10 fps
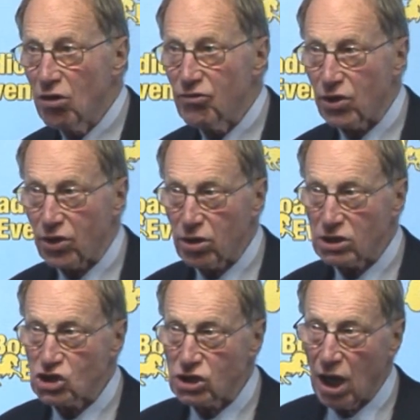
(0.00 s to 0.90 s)
for
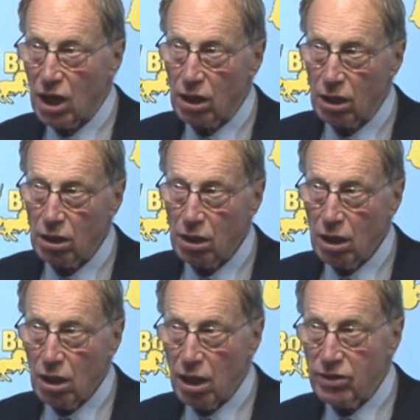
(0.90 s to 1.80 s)
Rochdale,
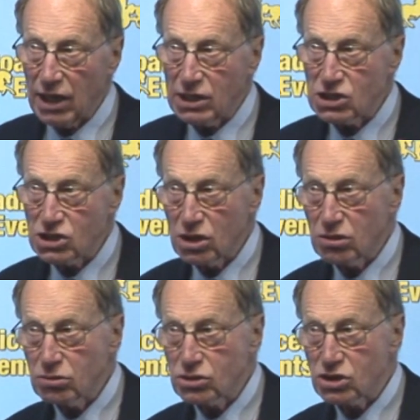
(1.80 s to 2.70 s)
and that is
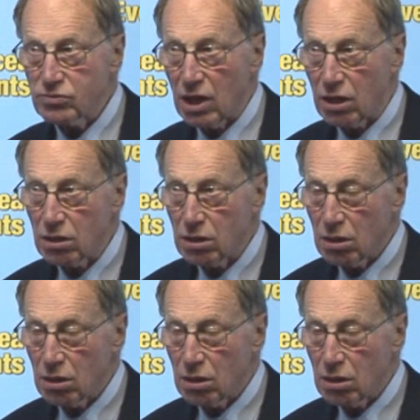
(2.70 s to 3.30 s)
Cyril Smith.